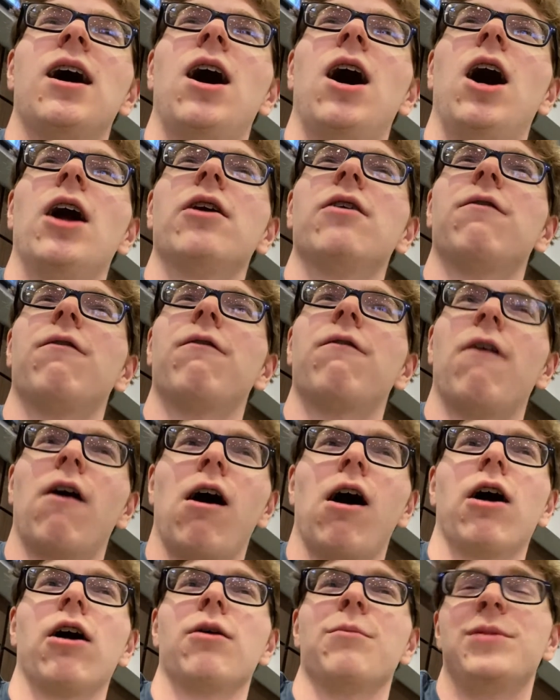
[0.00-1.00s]
on a
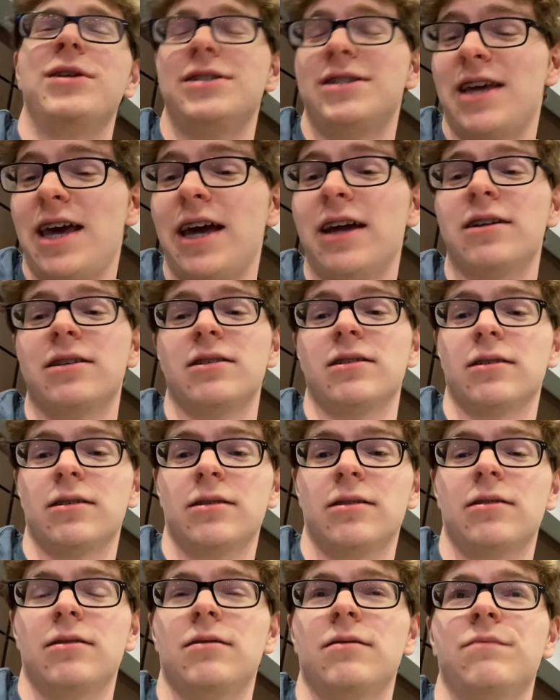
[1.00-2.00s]
farm in Texas
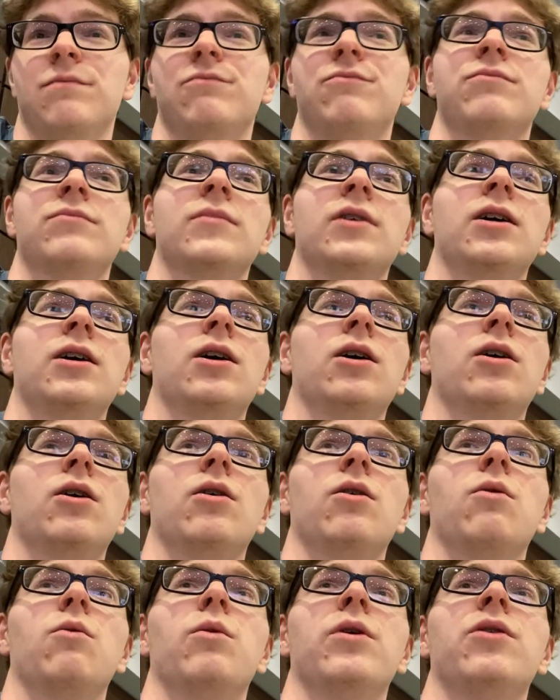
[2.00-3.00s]

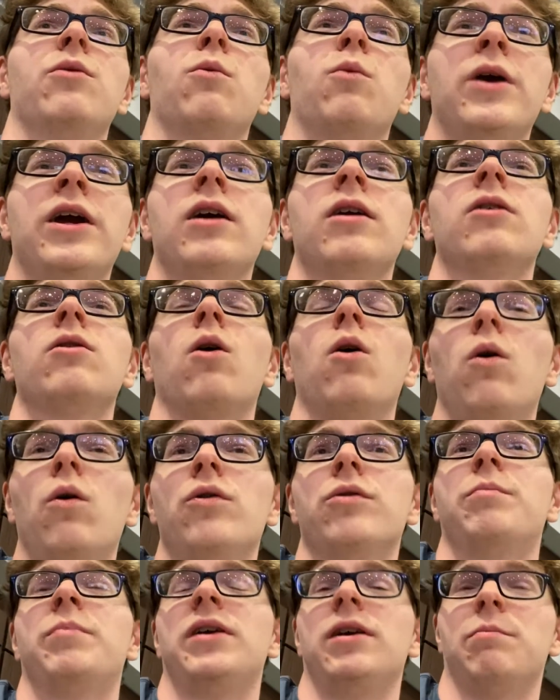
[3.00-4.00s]
with weird
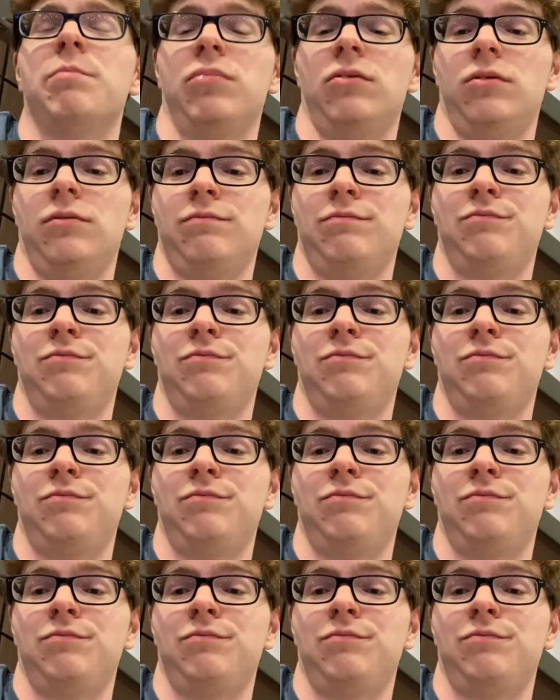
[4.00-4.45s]
old people